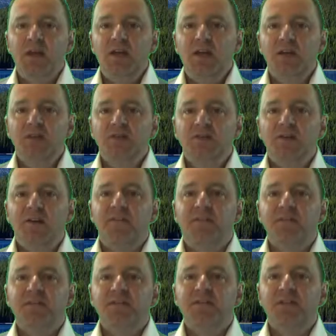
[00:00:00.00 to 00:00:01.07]
is
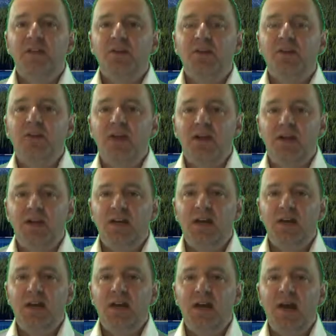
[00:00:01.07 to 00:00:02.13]

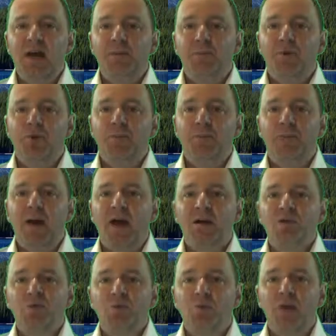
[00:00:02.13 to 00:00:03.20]
facilitating and
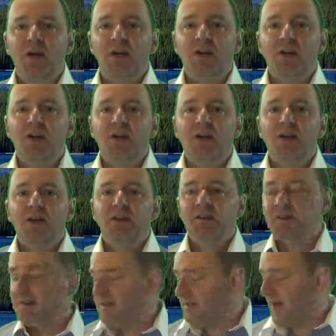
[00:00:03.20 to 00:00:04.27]
perpetuating
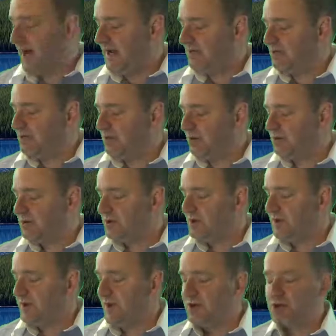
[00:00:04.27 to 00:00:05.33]

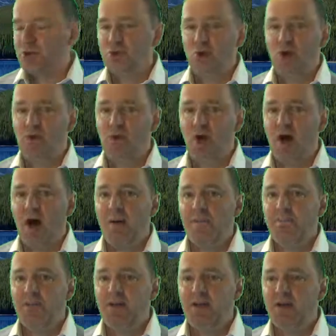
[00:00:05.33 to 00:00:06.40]
disasters that should
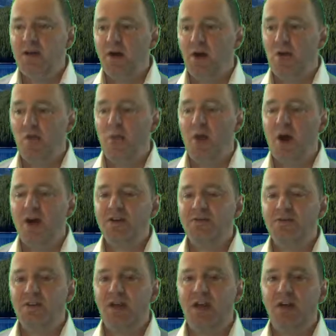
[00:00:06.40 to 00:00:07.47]
not be
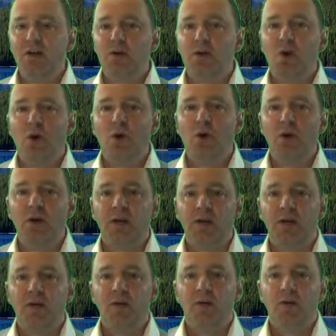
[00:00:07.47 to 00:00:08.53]
arising and occurring.
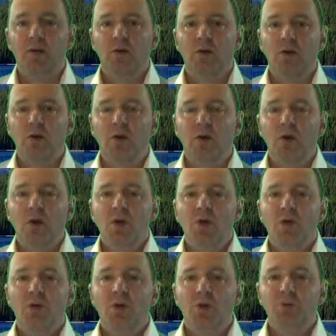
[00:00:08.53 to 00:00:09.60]

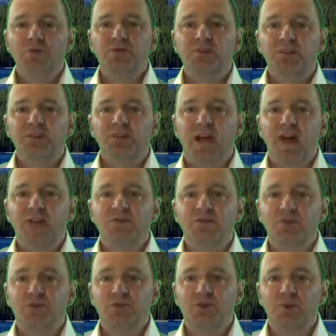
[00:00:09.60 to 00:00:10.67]
Those
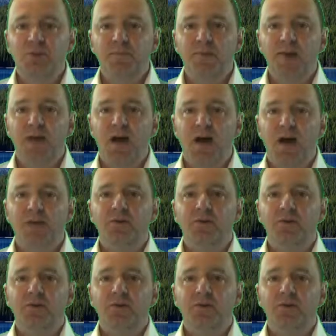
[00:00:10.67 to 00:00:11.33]
disasters should be